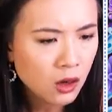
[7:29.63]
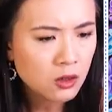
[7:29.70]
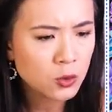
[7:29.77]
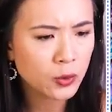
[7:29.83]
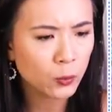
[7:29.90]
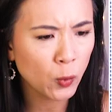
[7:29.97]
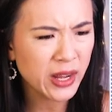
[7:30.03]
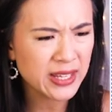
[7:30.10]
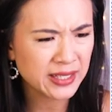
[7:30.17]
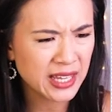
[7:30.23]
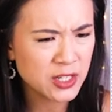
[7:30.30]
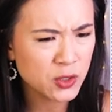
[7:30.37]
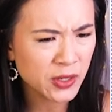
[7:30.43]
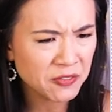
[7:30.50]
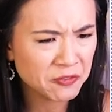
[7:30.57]
Oh, wait,
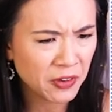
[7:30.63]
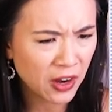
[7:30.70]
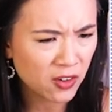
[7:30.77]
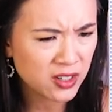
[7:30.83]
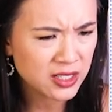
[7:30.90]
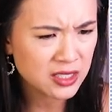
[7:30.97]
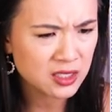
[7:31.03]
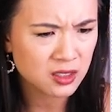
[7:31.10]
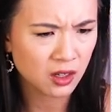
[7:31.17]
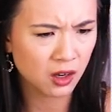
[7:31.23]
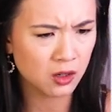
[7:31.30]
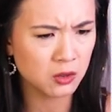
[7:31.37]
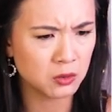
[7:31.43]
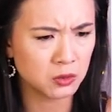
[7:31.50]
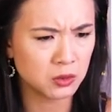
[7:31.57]
can you get berries?
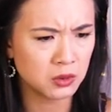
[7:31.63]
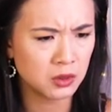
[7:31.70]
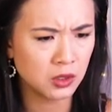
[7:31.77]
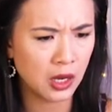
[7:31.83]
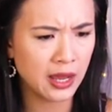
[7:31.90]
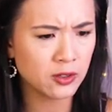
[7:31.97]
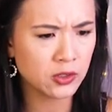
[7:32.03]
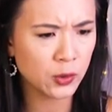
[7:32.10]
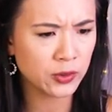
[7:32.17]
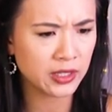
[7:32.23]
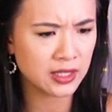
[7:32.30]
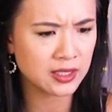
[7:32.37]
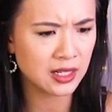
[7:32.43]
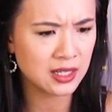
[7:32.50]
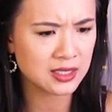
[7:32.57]
Oh, I don't know what
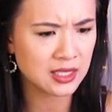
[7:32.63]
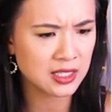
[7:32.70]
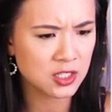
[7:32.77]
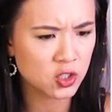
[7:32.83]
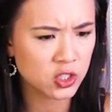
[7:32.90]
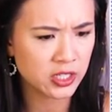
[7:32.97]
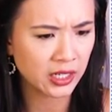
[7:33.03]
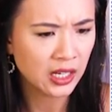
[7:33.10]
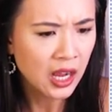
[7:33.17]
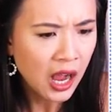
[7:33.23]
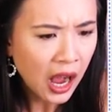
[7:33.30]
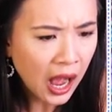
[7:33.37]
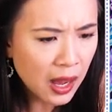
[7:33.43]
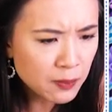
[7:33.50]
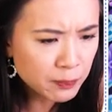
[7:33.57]
that does. That's interesting.
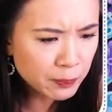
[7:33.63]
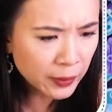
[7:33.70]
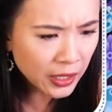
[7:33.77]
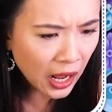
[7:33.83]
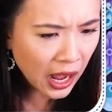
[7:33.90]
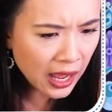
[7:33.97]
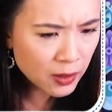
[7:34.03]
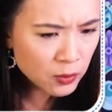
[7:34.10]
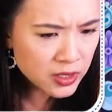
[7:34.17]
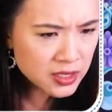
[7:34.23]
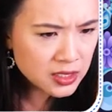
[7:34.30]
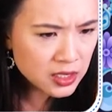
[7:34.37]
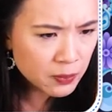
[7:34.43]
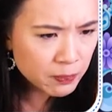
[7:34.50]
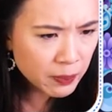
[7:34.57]
Um, but I
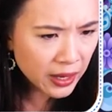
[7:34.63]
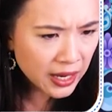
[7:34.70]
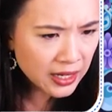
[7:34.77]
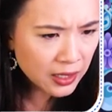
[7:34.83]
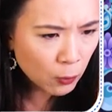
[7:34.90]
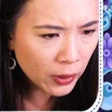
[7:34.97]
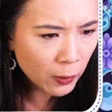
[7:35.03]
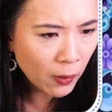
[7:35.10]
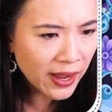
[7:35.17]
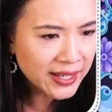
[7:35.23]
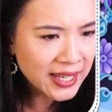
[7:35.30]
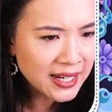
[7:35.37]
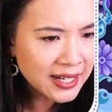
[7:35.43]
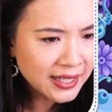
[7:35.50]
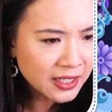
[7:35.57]
was debating. Wait, why
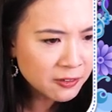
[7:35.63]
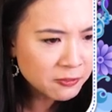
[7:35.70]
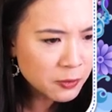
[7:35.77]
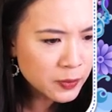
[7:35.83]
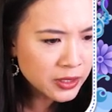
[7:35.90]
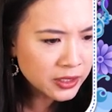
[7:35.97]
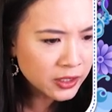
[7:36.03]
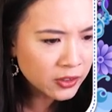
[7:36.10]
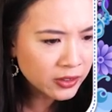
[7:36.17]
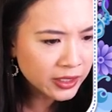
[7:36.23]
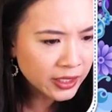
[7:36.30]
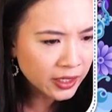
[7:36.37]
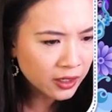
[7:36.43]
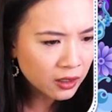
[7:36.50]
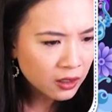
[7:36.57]
can't I get a familiar
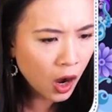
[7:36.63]
here?